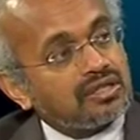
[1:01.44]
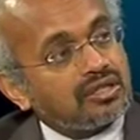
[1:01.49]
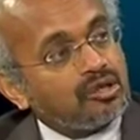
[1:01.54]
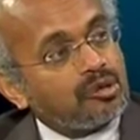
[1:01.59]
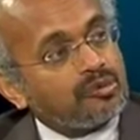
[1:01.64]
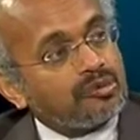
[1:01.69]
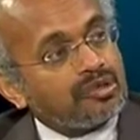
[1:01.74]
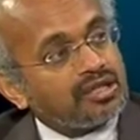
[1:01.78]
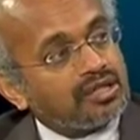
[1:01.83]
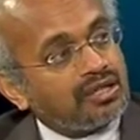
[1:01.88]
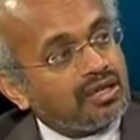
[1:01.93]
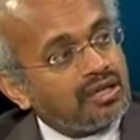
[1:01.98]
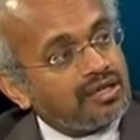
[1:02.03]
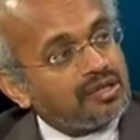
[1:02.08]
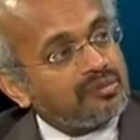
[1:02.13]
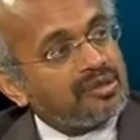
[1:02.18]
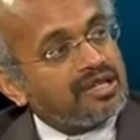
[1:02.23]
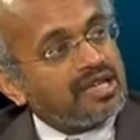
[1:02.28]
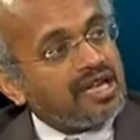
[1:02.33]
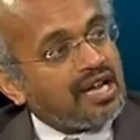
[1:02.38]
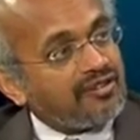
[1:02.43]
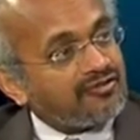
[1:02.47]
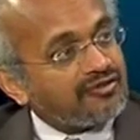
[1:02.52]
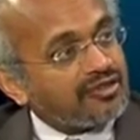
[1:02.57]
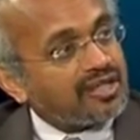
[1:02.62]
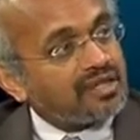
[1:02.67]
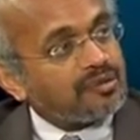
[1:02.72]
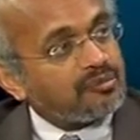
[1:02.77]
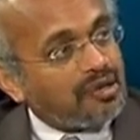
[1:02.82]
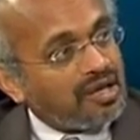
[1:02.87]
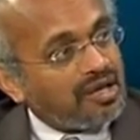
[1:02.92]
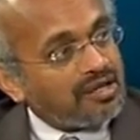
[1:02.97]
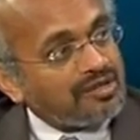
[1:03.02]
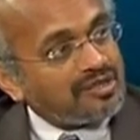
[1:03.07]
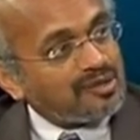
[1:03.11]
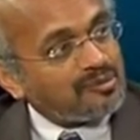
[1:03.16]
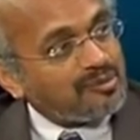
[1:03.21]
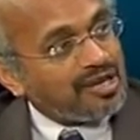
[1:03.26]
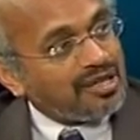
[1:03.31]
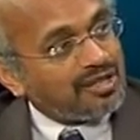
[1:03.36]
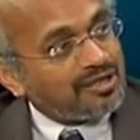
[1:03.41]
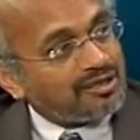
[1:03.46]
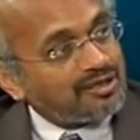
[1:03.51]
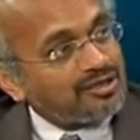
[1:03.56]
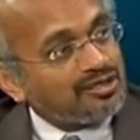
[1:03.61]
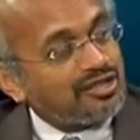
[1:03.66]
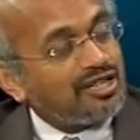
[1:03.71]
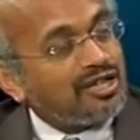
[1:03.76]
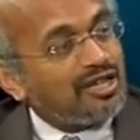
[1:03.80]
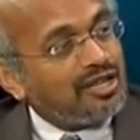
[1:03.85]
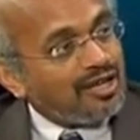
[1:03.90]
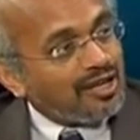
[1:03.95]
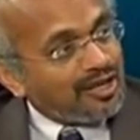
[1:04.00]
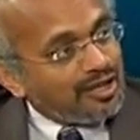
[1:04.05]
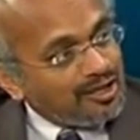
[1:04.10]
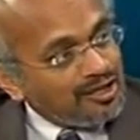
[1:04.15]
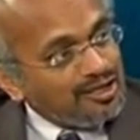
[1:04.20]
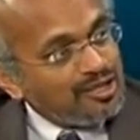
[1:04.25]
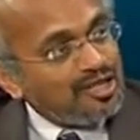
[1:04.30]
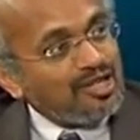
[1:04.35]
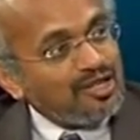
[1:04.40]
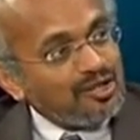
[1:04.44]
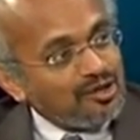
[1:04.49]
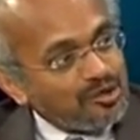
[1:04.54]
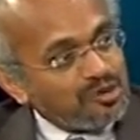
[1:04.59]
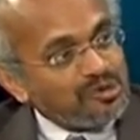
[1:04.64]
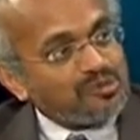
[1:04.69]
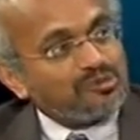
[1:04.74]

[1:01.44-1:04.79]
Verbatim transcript: global economy, African policymakers continued to